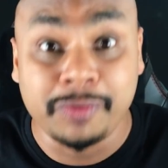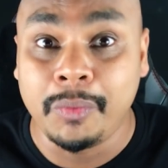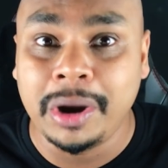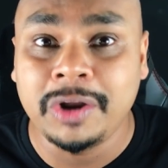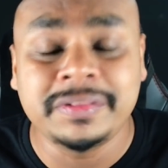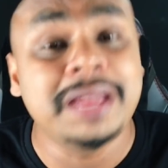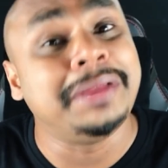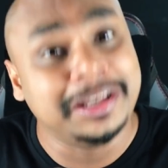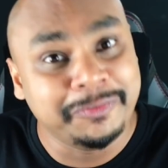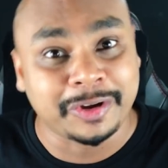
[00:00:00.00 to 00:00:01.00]
you're one of them
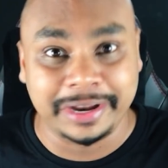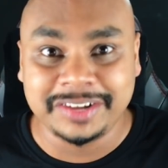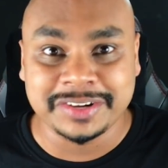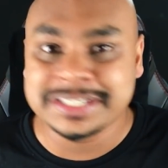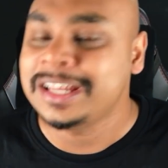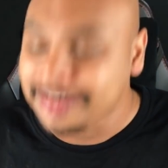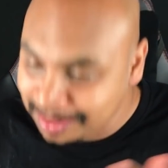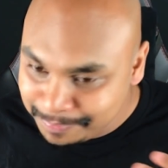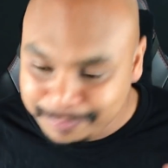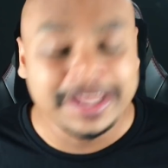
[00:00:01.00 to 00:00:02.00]
and if you're interested,
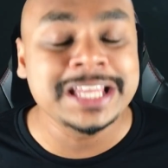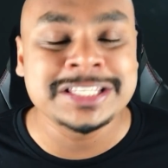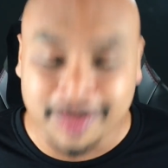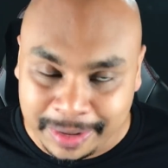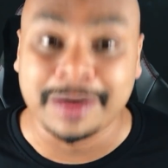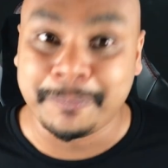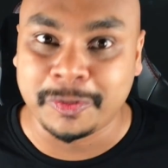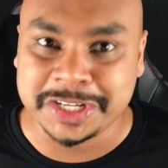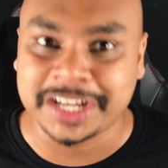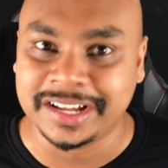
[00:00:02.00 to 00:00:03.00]
please go and
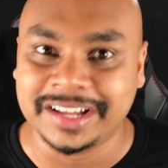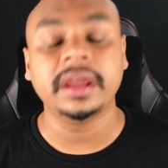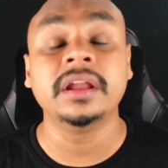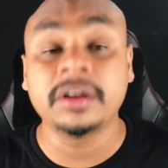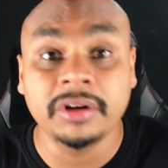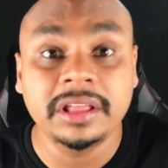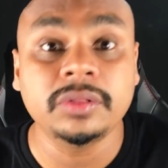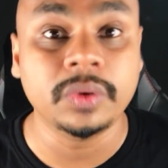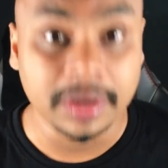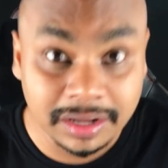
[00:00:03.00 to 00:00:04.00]
approach her. And according
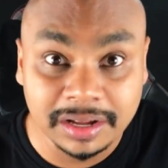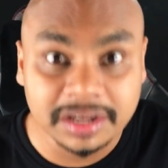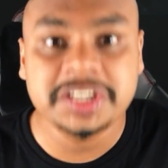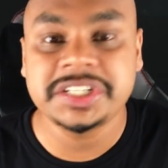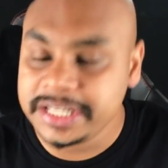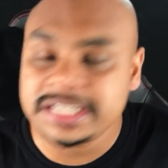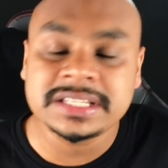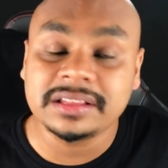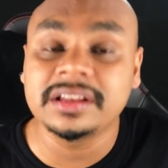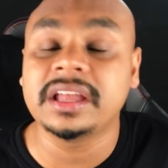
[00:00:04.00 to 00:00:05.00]
to her, she
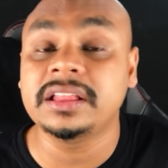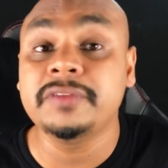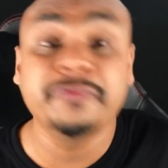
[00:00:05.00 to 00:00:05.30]
started getting